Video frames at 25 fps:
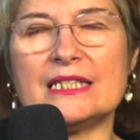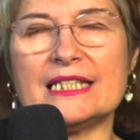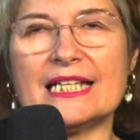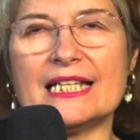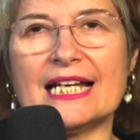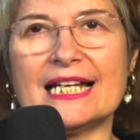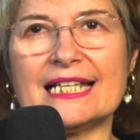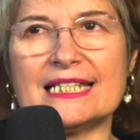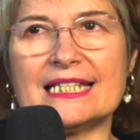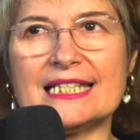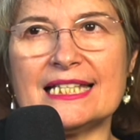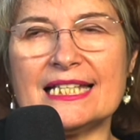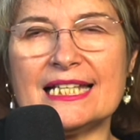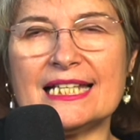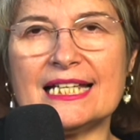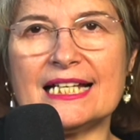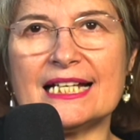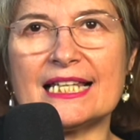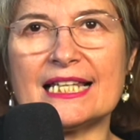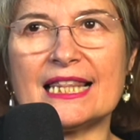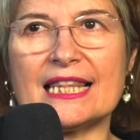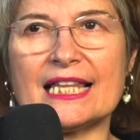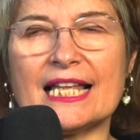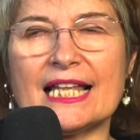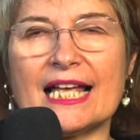idea
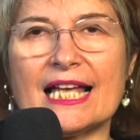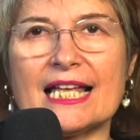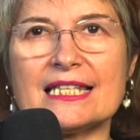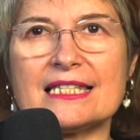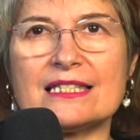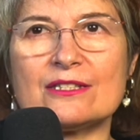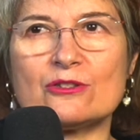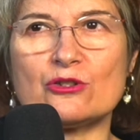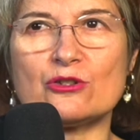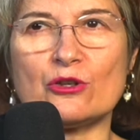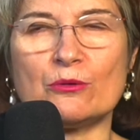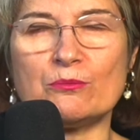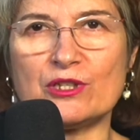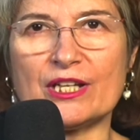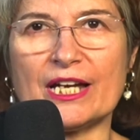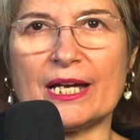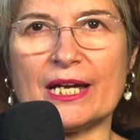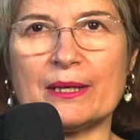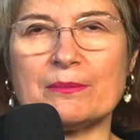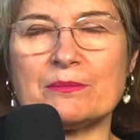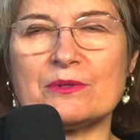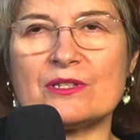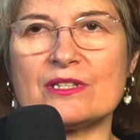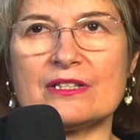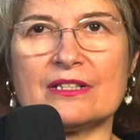that
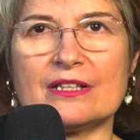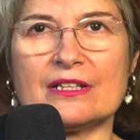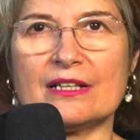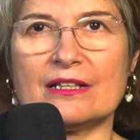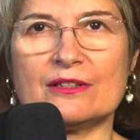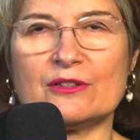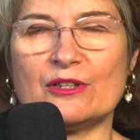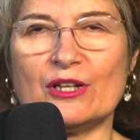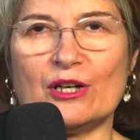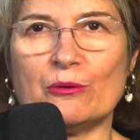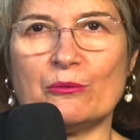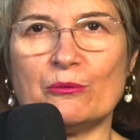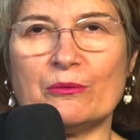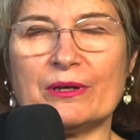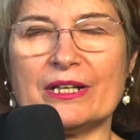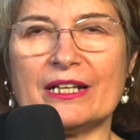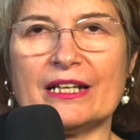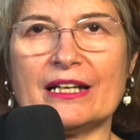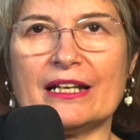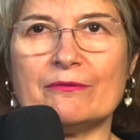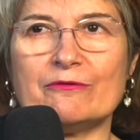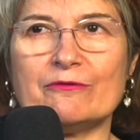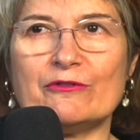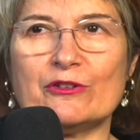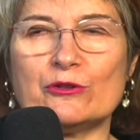sometimes, you know, when
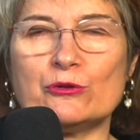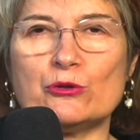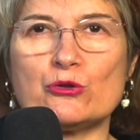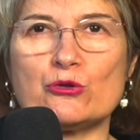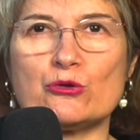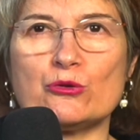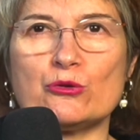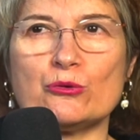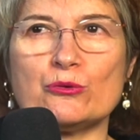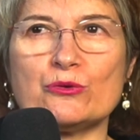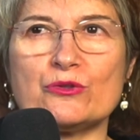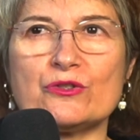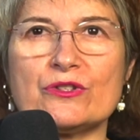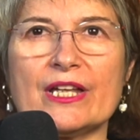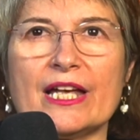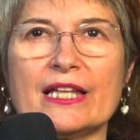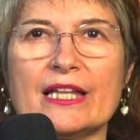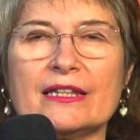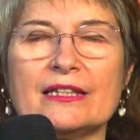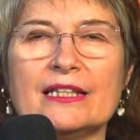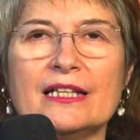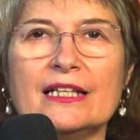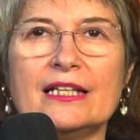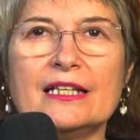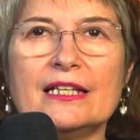in photo shoots, that